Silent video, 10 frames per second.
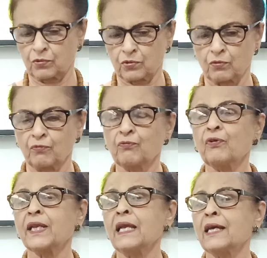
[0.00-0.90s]
So
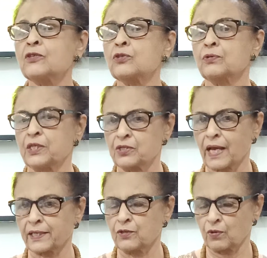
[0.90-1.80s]
one has to
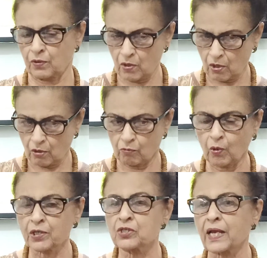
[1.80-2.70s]
decide on
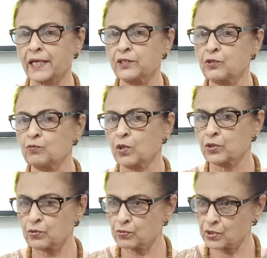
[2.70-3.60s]
what side you want
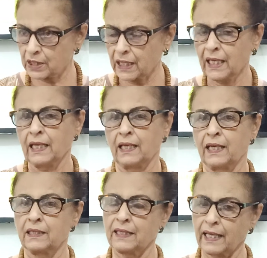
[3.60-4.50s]
to see,
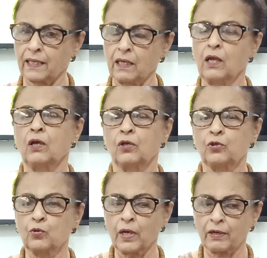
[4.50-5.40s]
and then
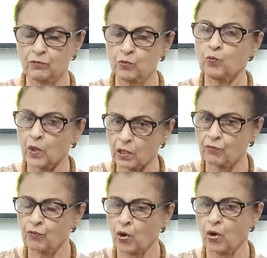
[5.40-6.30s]
you have to work
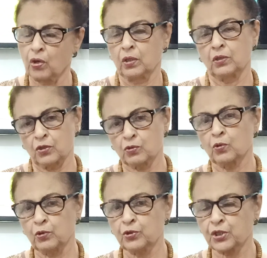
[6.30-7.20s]
for the
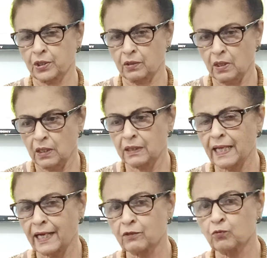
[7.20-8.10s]
solution
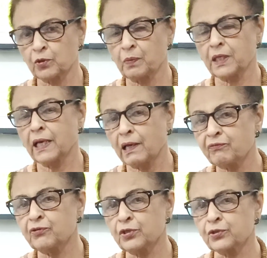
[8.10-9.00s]
that would be
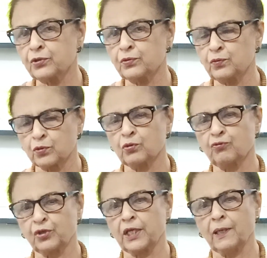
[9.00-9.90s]
helpful to you to
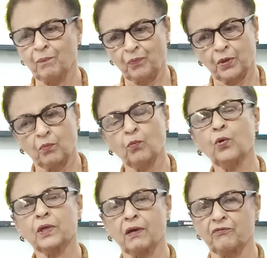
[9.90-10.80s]
feel more
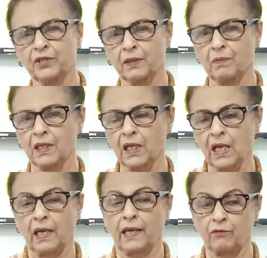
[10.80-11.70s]
comfortable
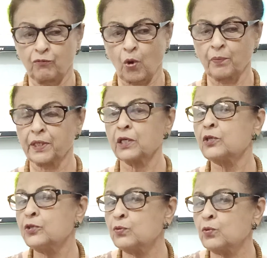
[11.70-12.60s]
and forming a
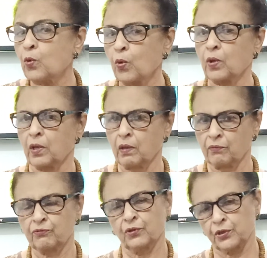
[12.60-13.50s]
new goal
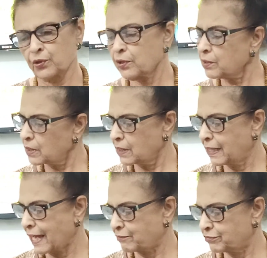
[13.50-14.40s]
for your
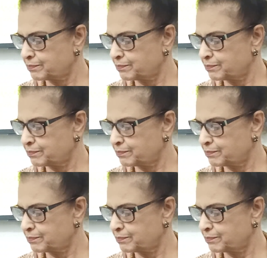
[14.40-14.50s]
life.